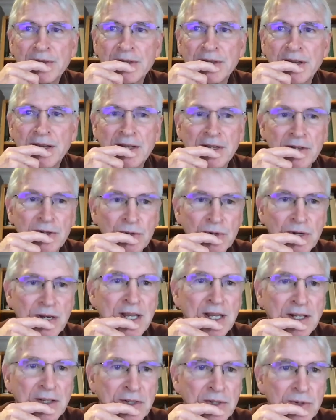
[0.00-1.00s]
and
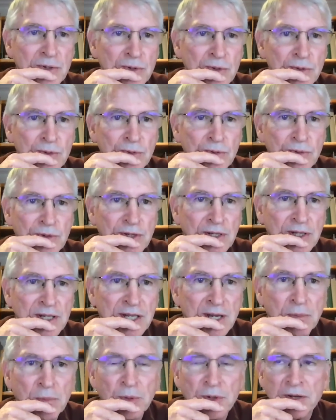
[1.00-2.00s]
unique to
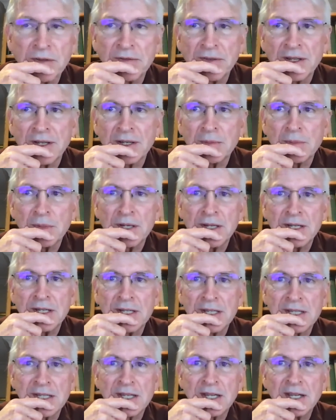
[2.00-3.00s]
contemporary
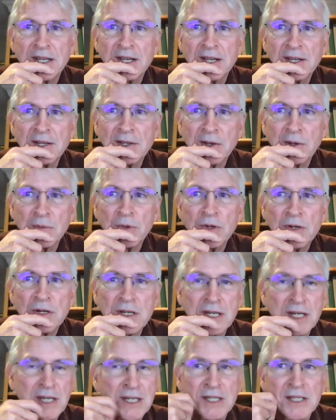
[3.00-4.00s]
Vietnamese
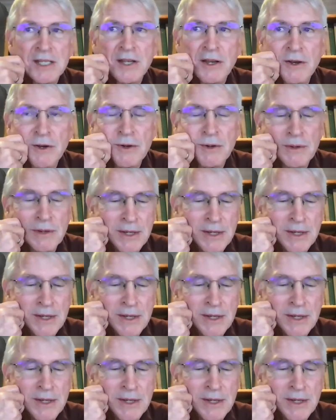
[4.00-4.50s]
communities. So